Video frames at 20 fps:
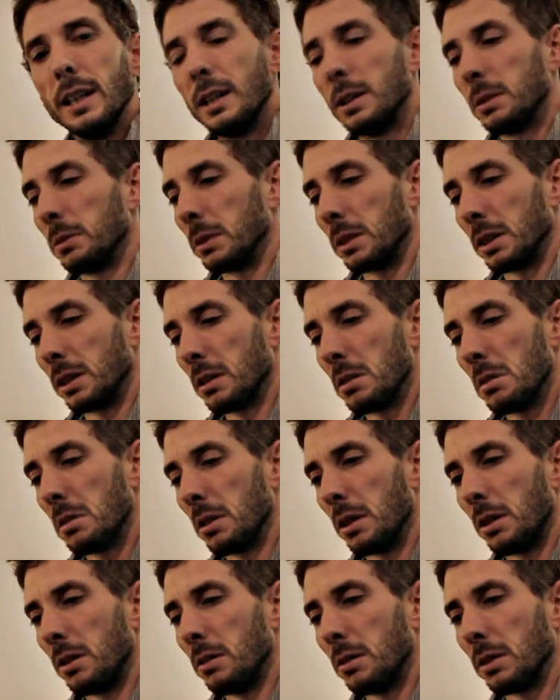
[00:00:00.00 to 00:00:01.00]
doing
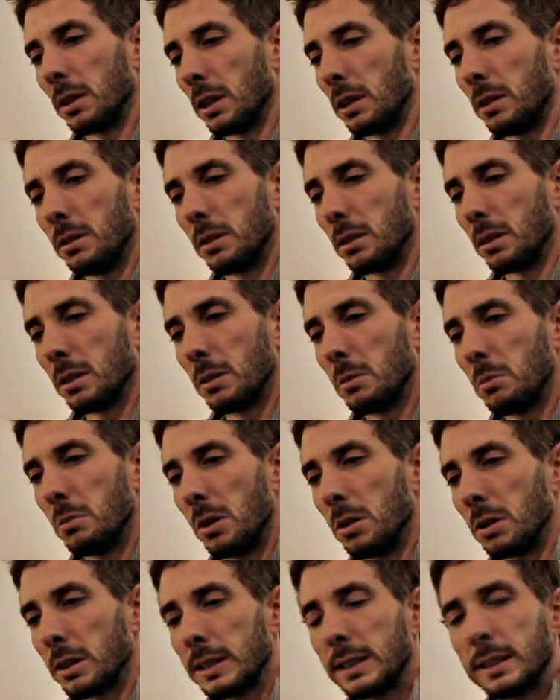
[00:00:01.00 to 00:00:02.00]
long, long
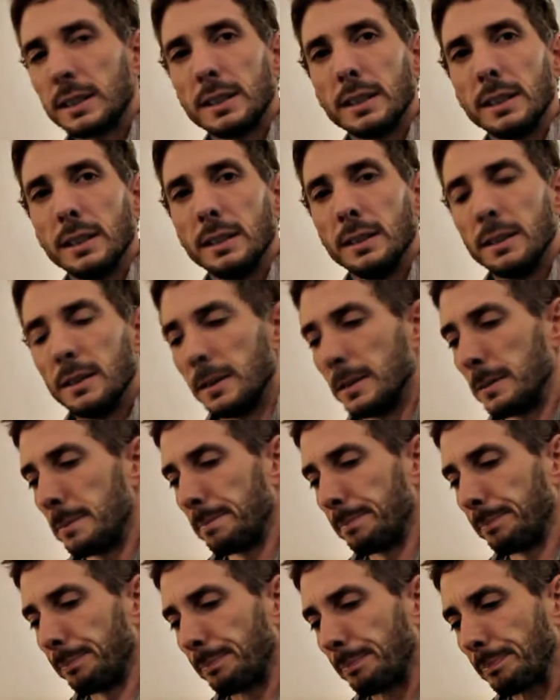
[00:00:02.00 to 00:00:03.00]
walks, um,
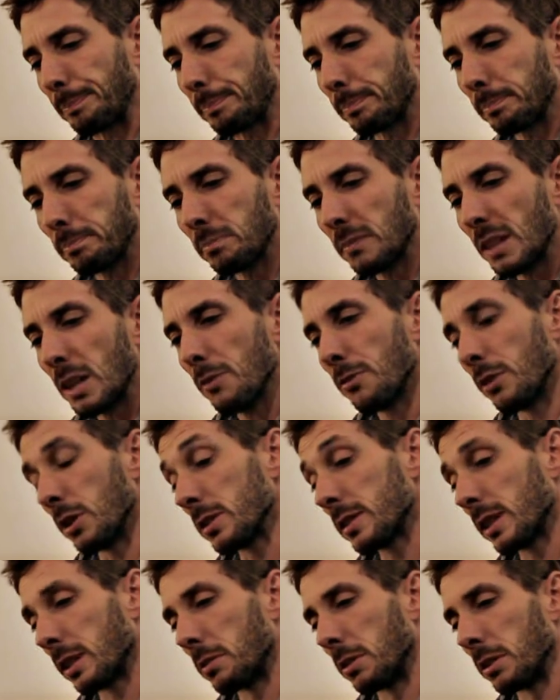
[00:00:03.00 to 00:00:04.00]

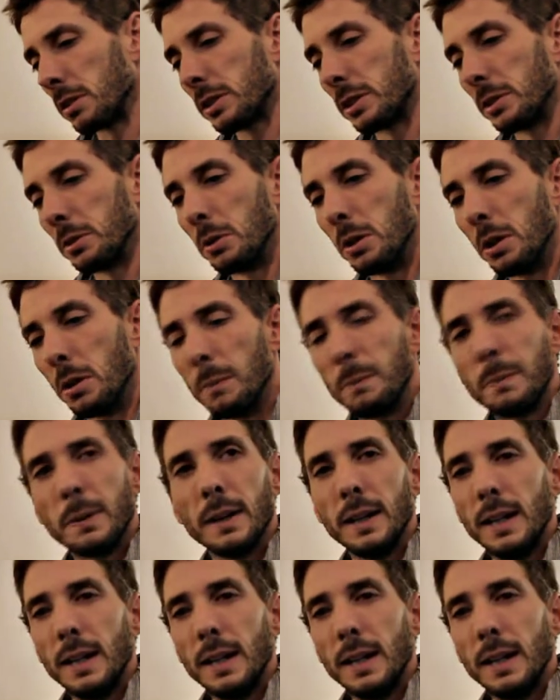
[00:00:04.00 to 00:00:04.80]
first across Europe,